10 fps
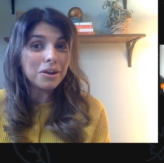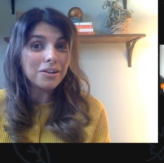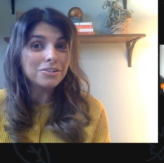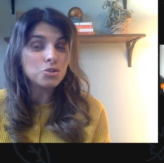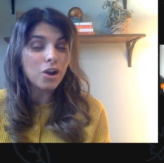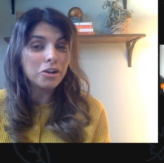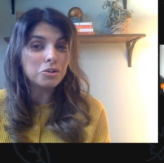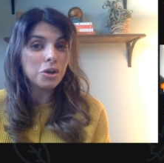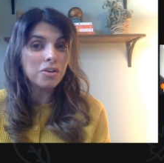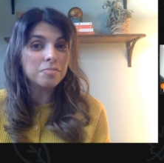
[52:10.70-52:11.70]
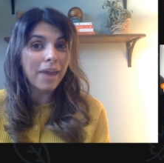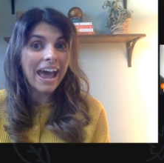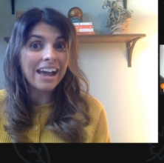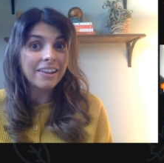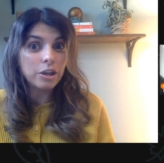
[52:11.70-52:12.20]
also draw your toes
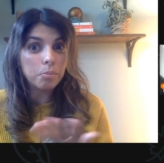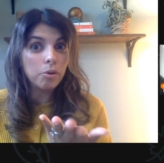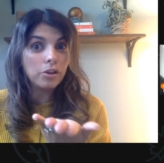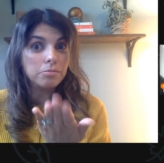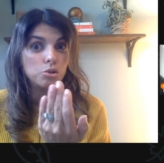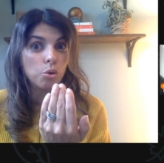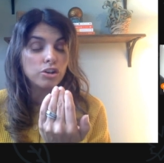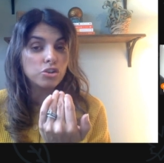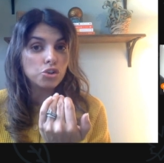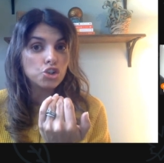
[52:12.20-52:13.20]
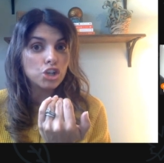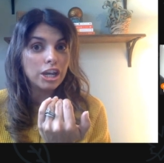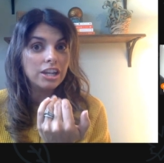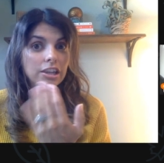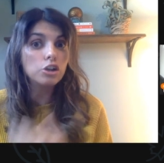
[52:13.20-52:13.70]
back like you're pulling them towards your
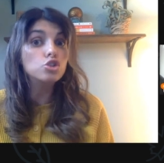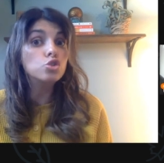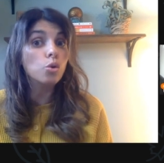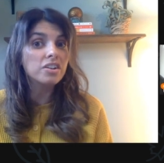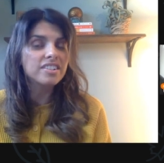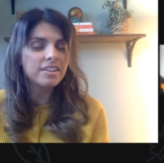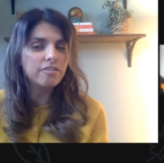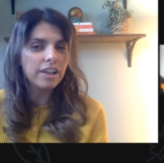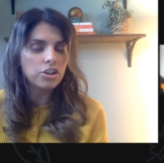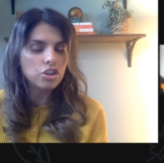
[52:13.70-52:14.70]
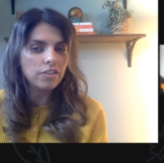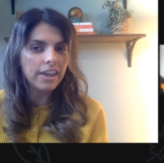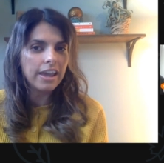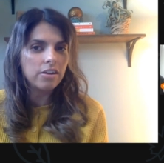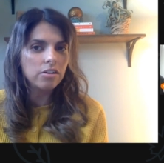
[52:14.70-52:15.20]
shin, little dorsiflexion in the
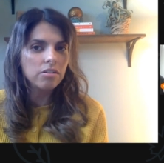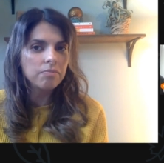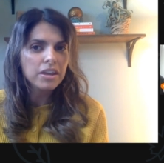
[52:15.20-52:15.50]
ankle.